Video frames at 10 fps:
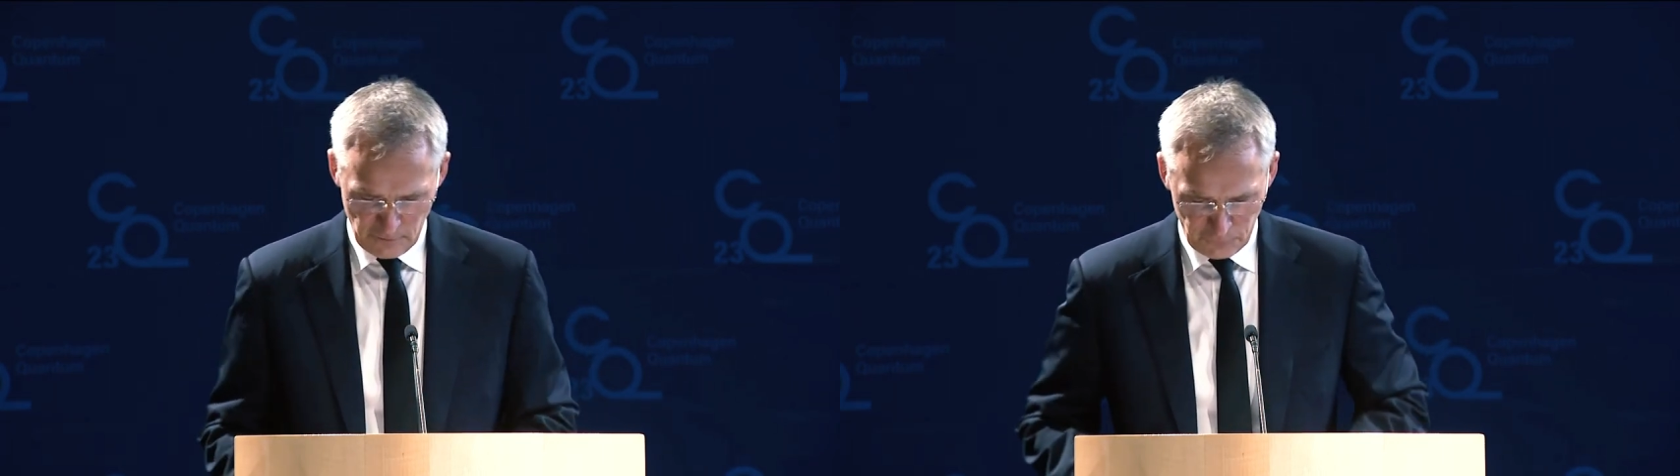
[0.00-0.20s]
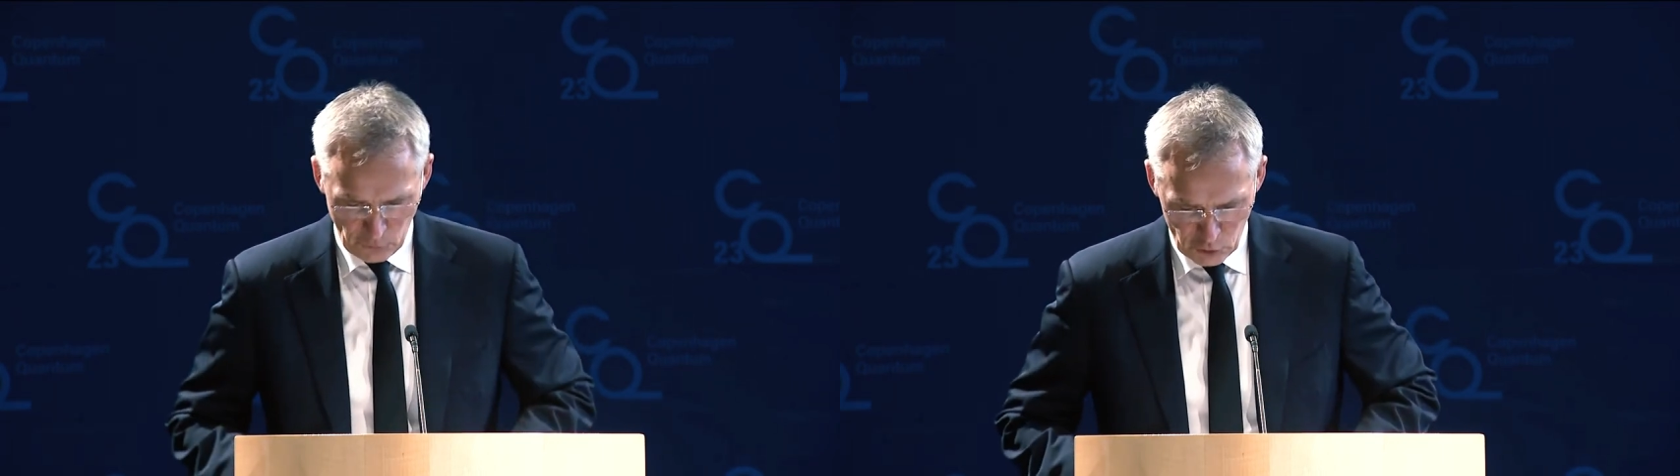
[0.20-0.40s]

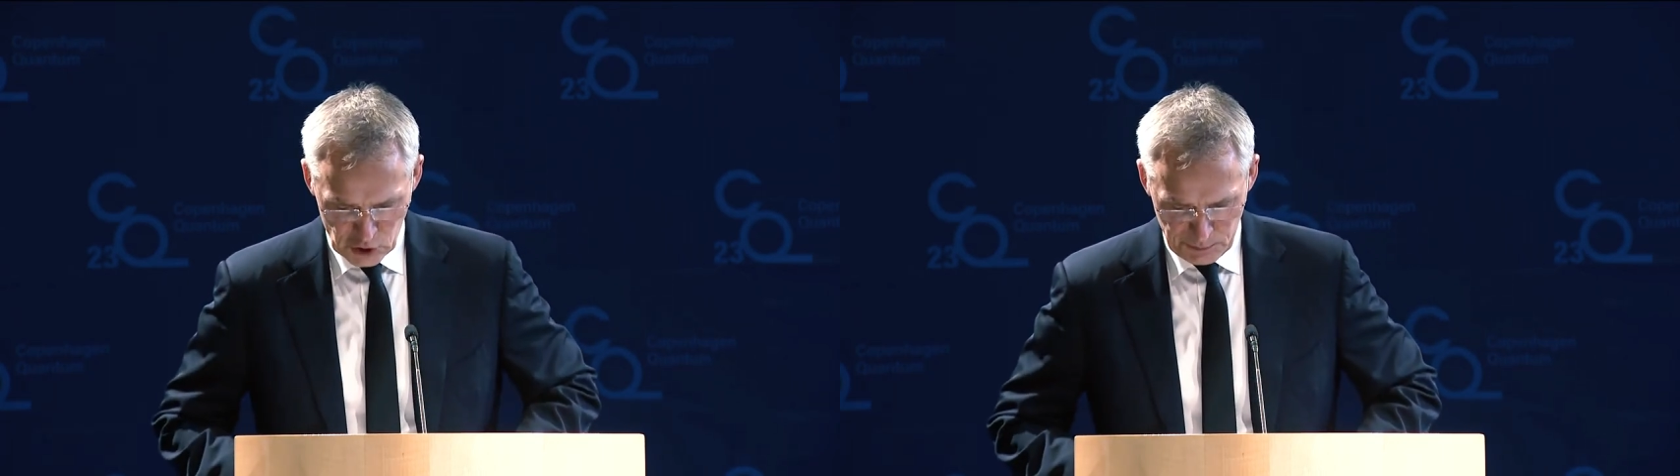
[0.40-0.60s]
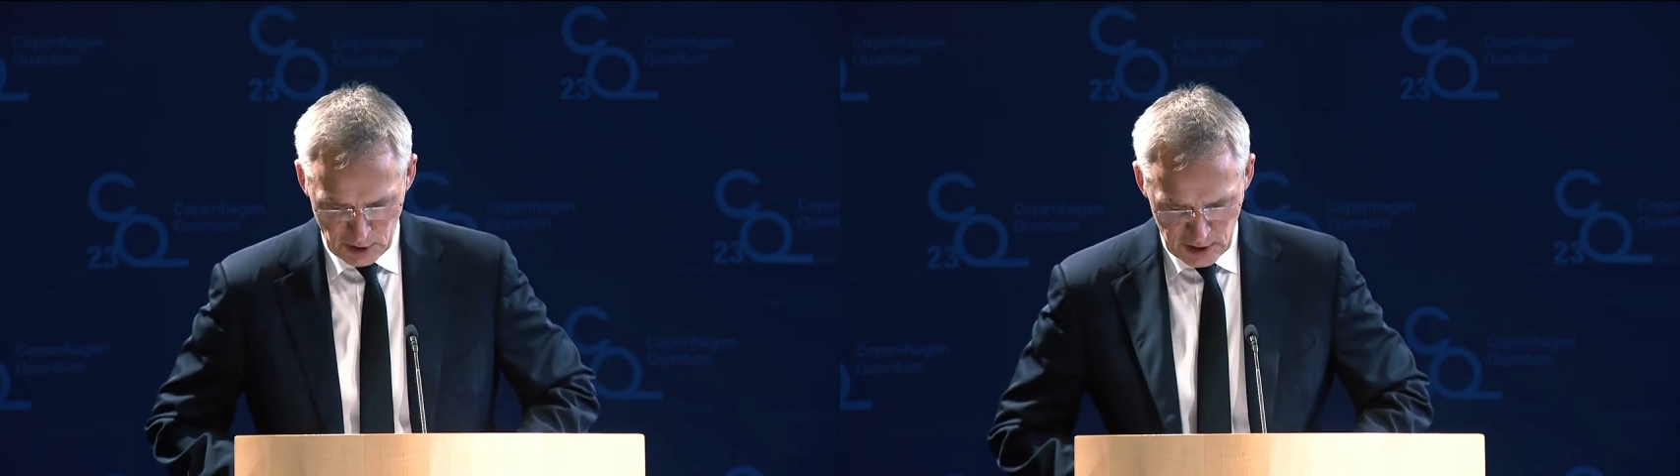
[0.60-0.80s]

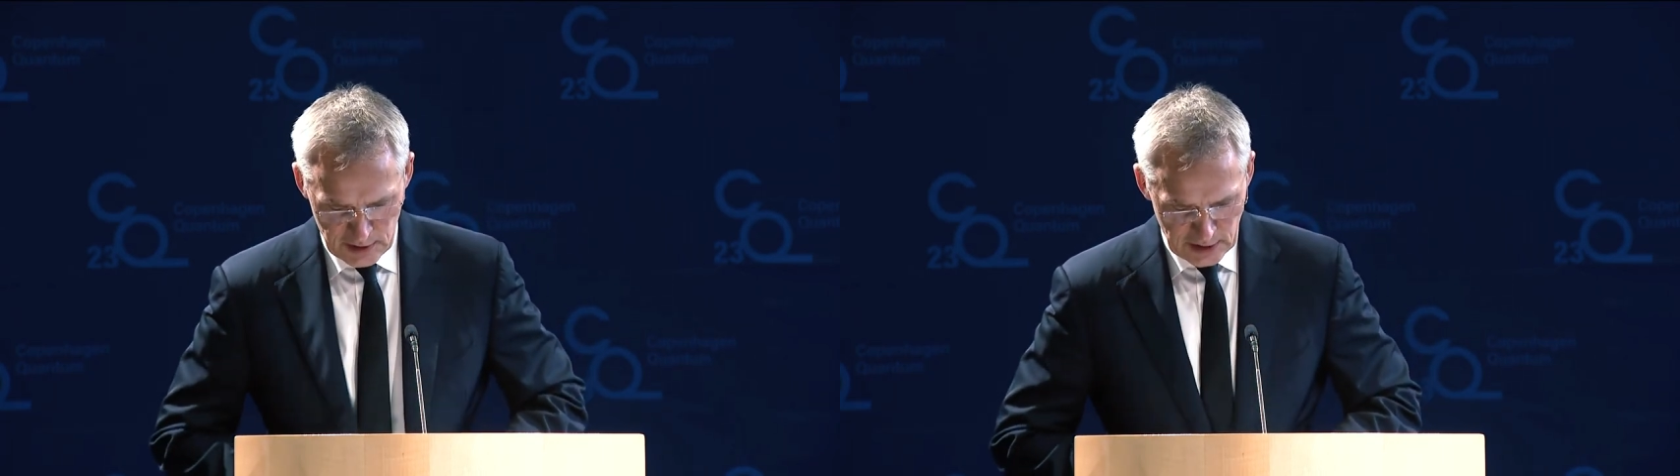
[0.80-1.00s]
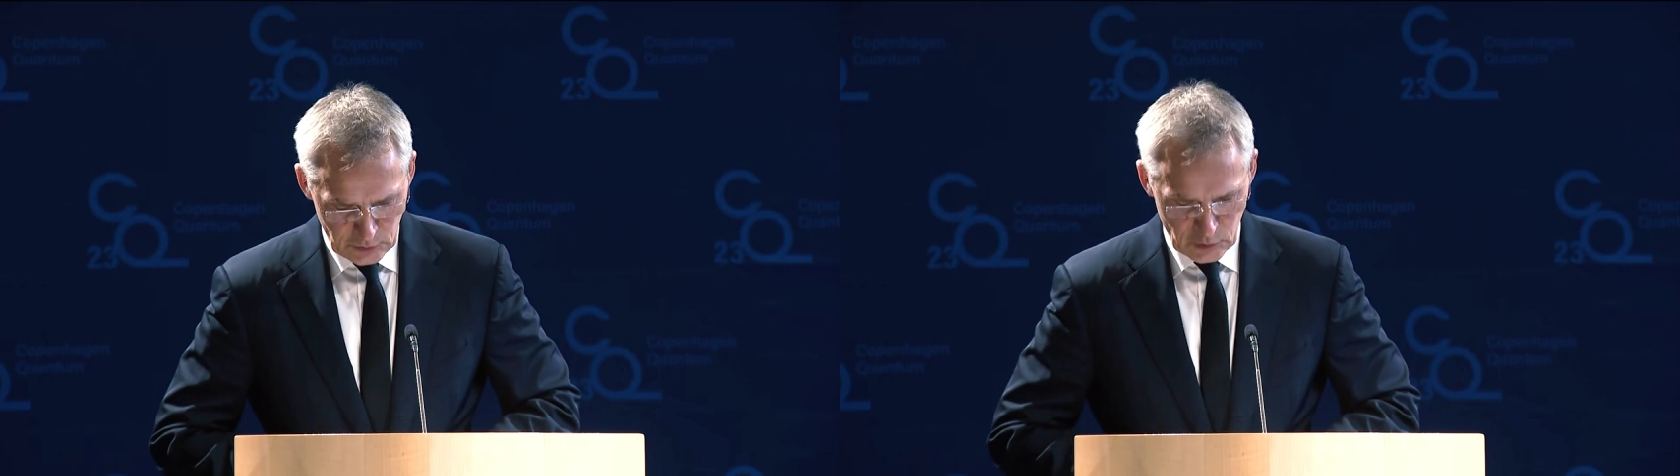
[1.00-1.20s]
force
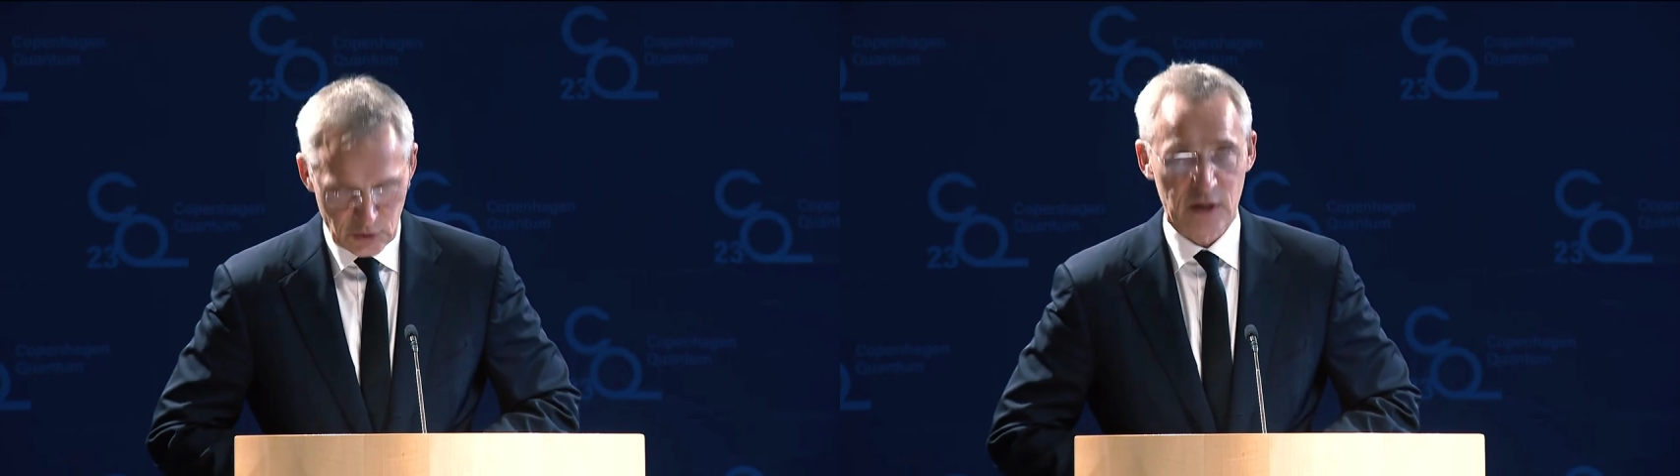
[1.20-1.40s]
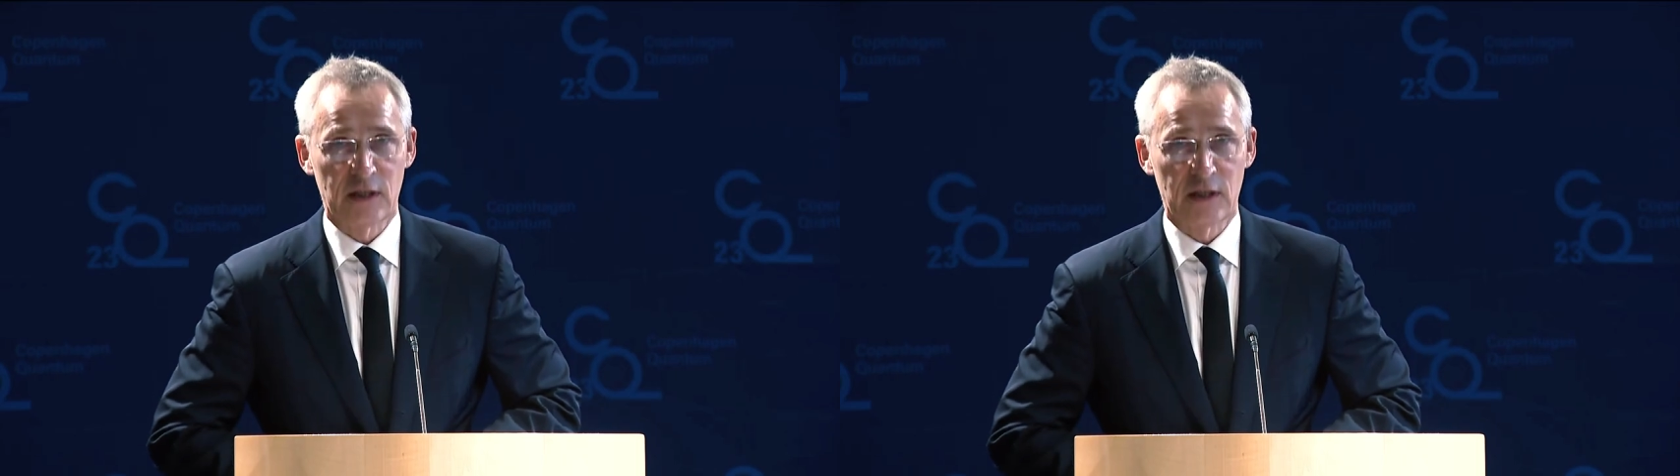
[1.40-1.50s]
behind NATO's